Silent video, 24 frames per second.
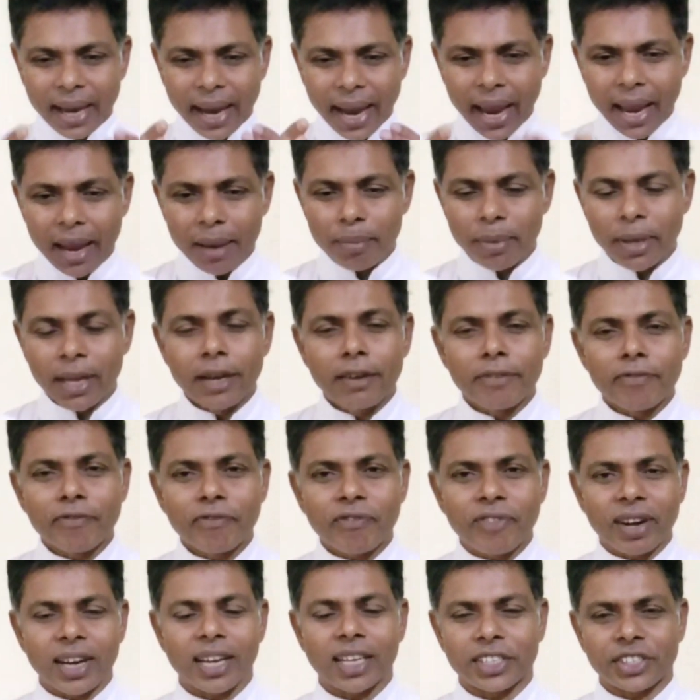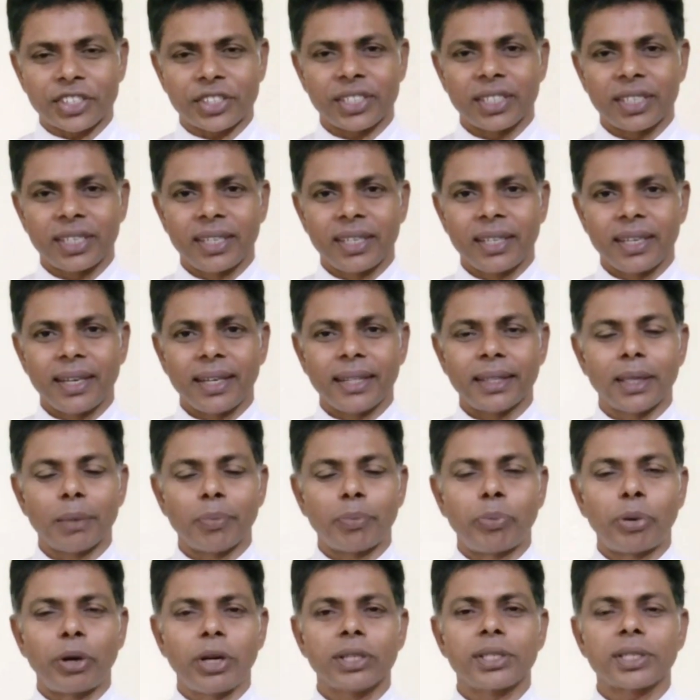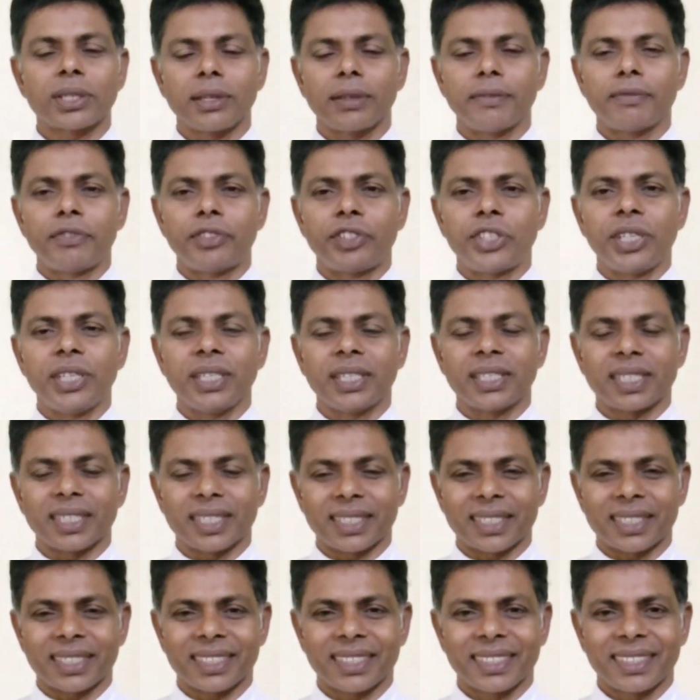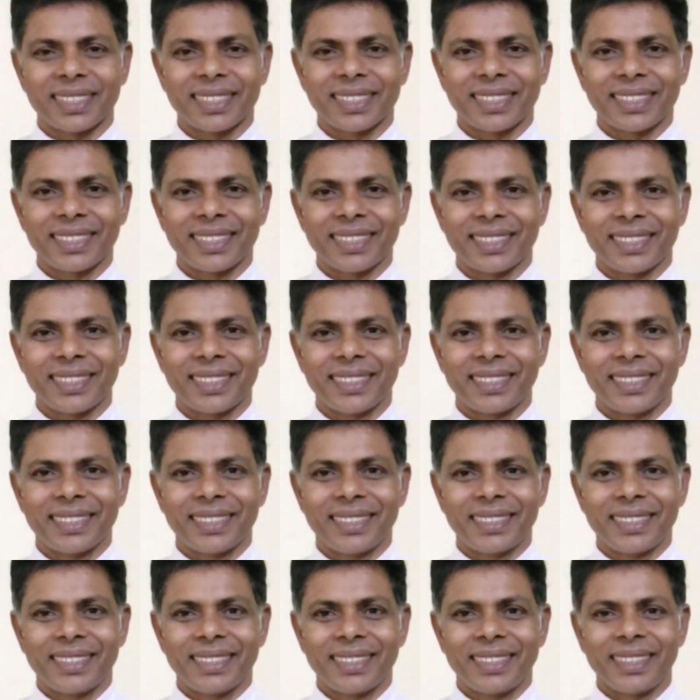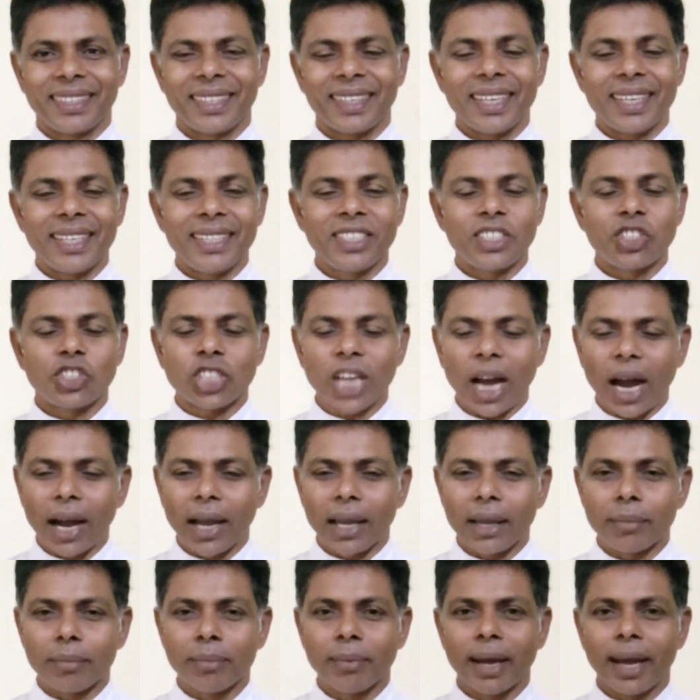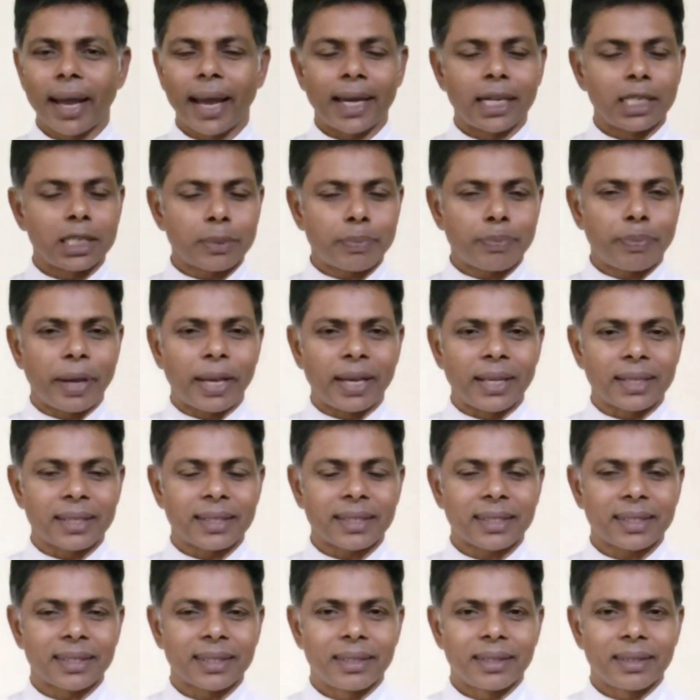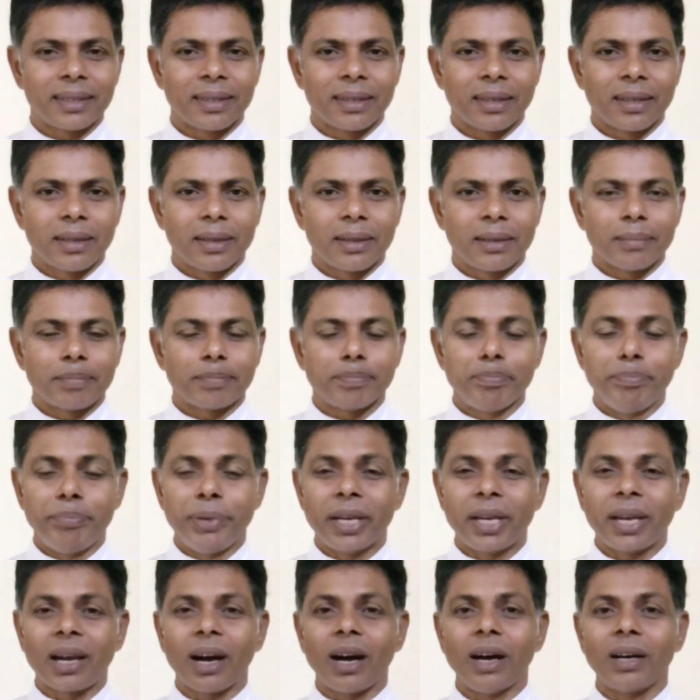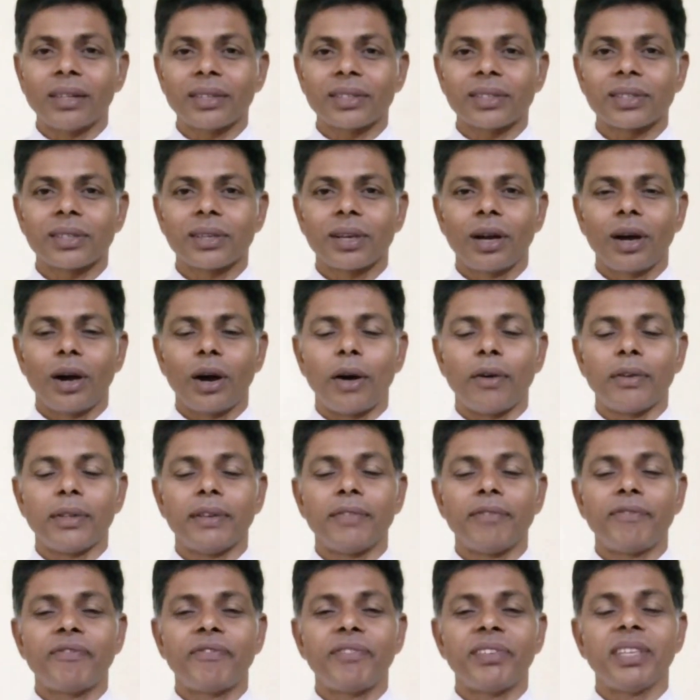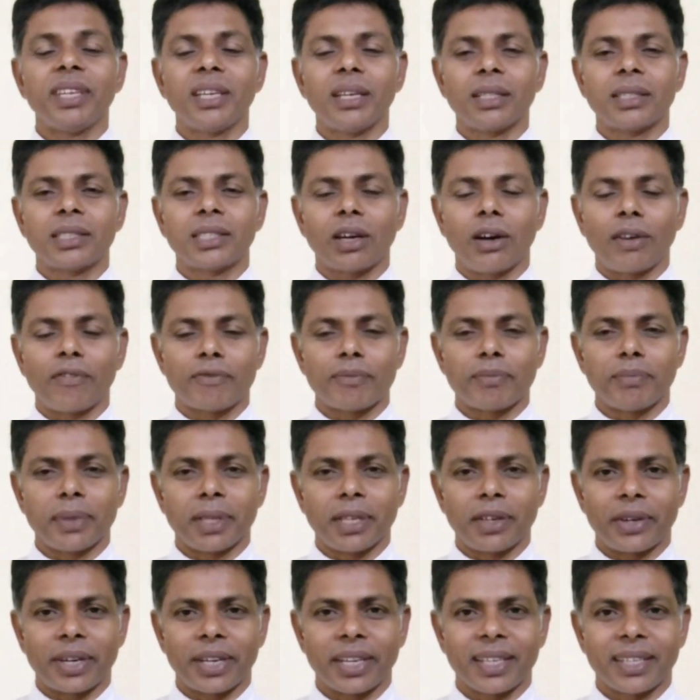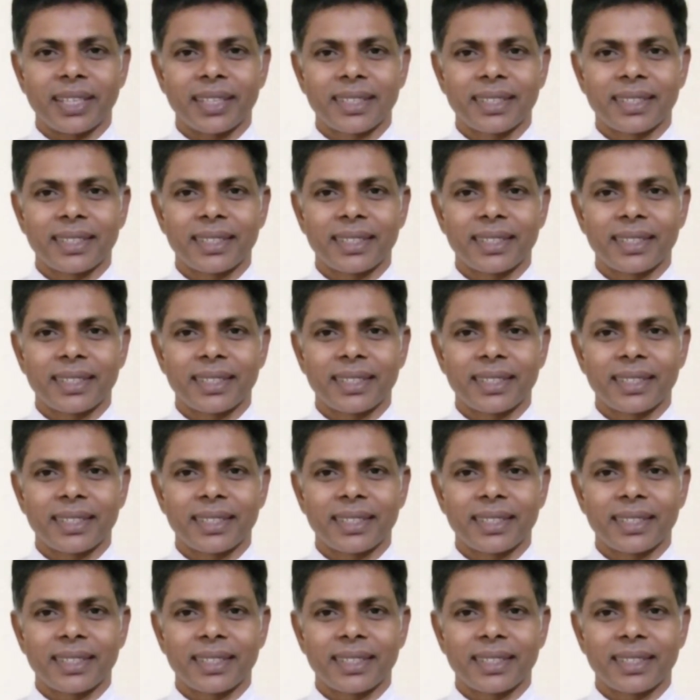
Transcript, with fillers: came in flesh in the person of Jesus in time and space because of the fiat of Mary.